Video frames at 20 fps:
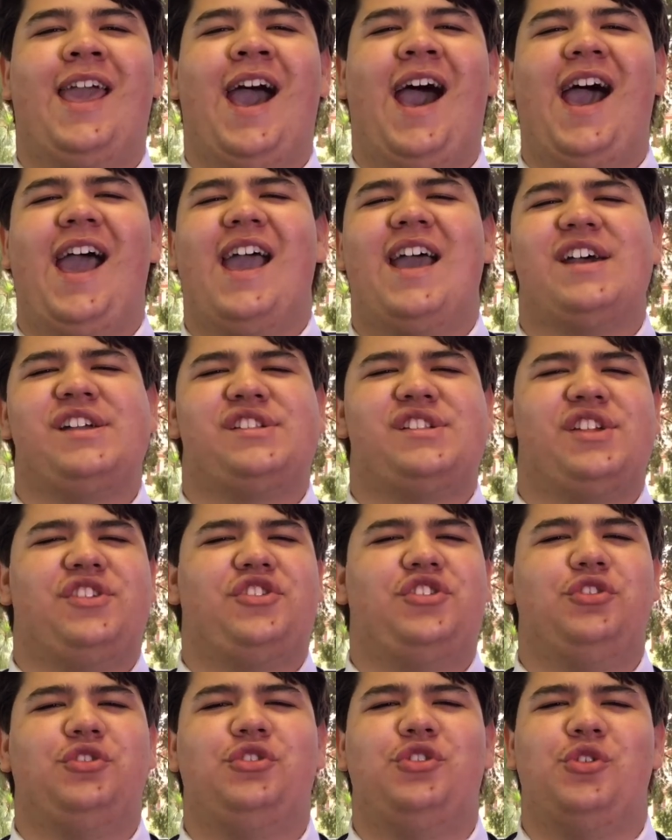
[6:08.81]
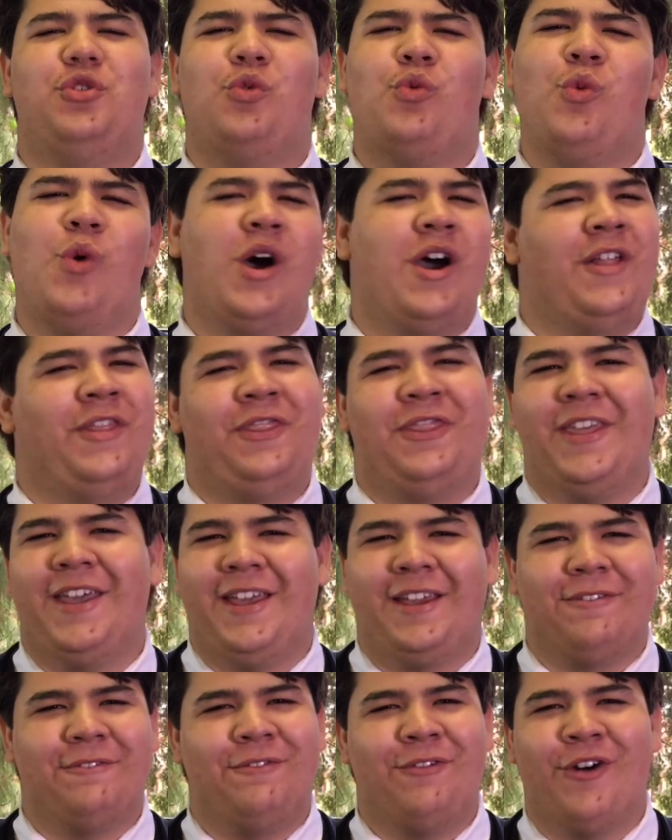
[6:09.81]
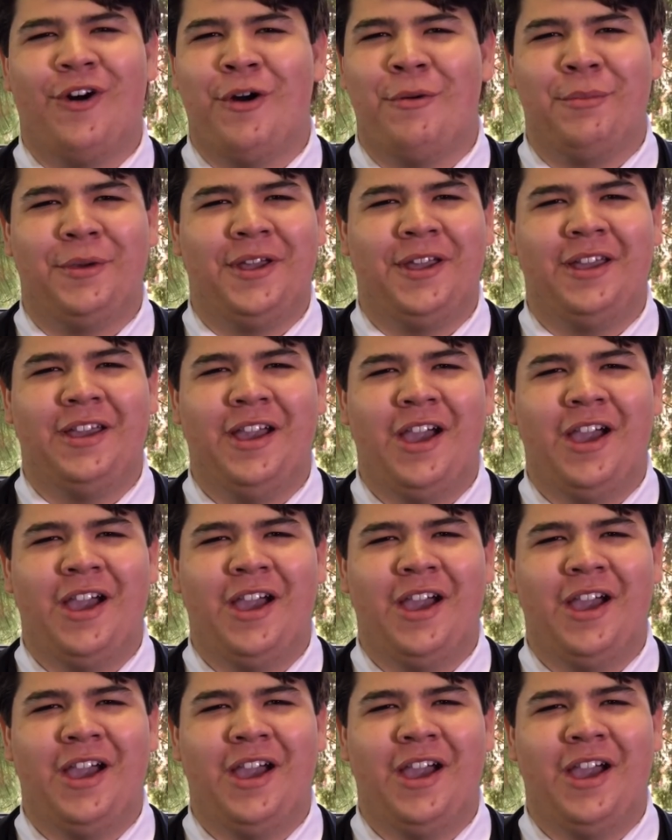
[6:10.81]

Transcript: I ask that you do one thing for me.